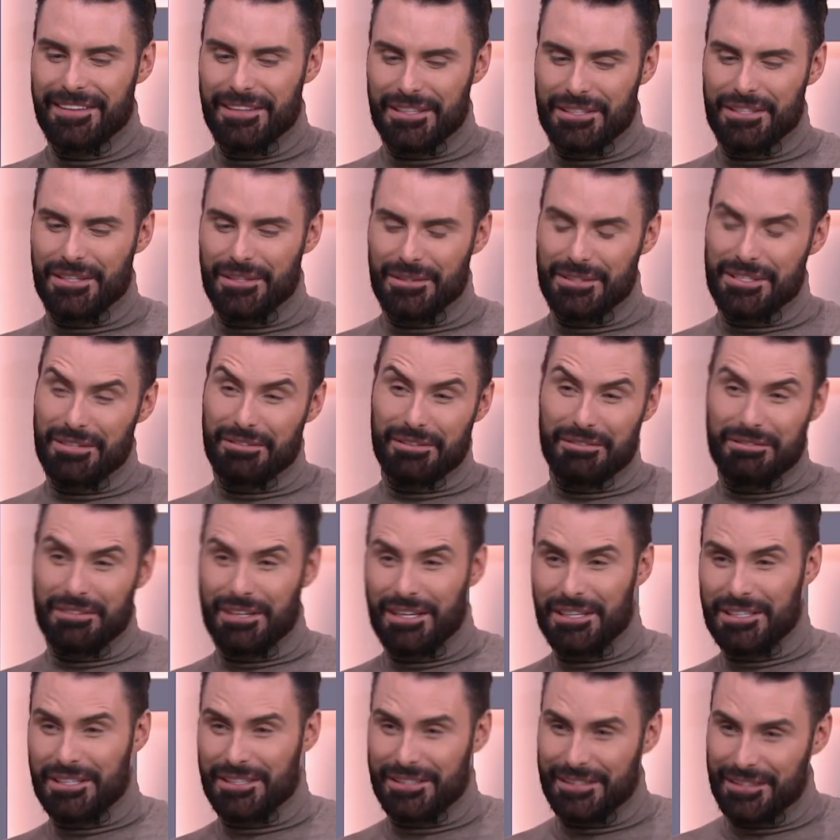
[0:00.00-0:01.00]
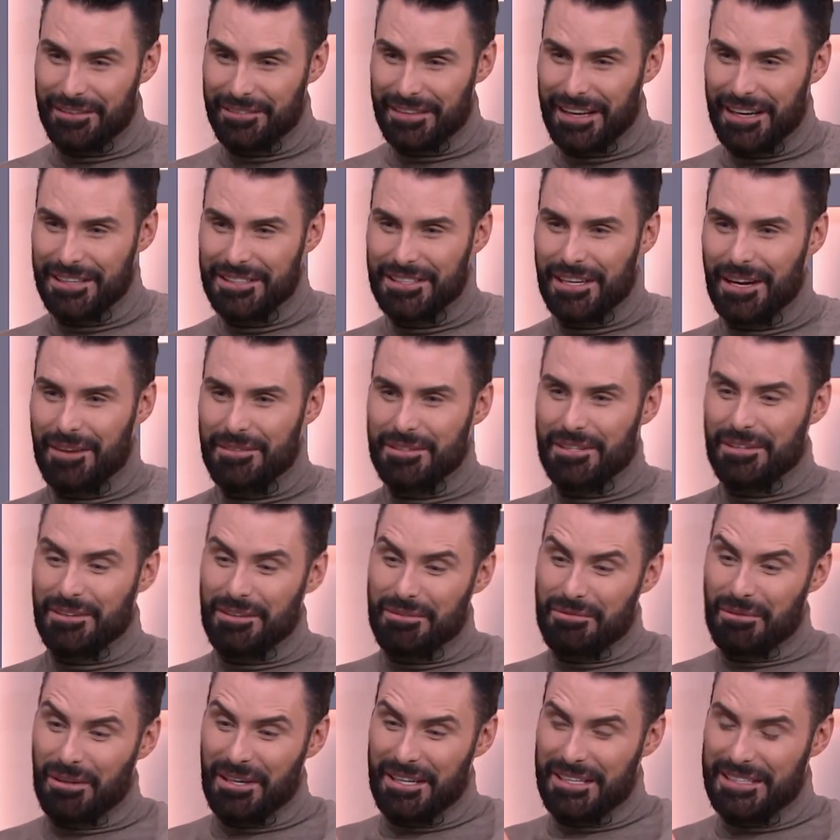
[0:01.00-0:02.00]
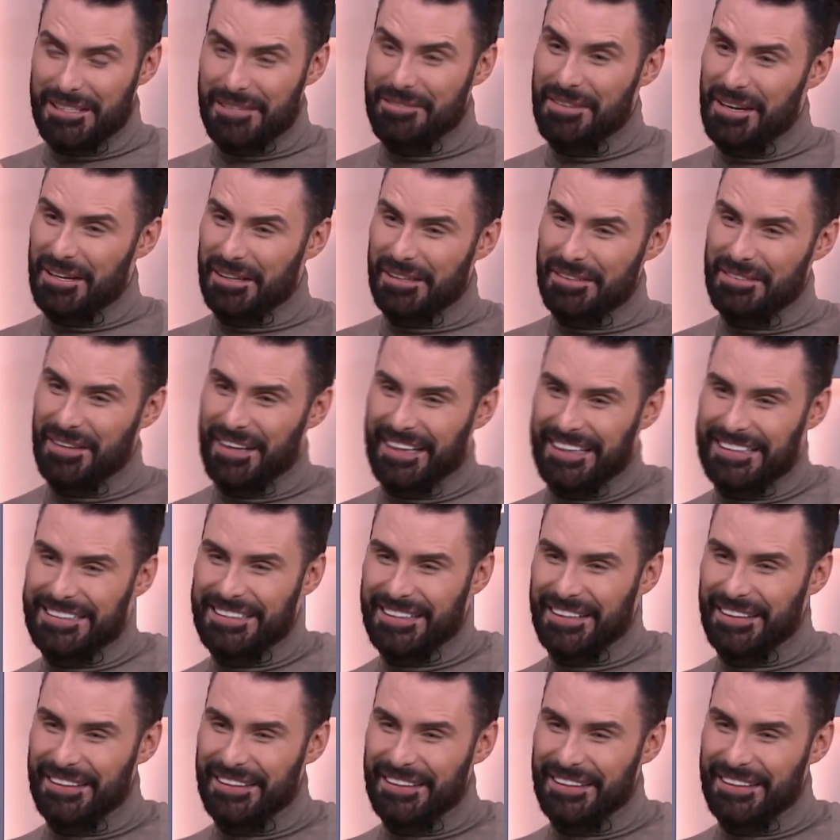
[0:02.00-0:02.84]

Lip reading: the two different versions of that chapter and what it's amalgamated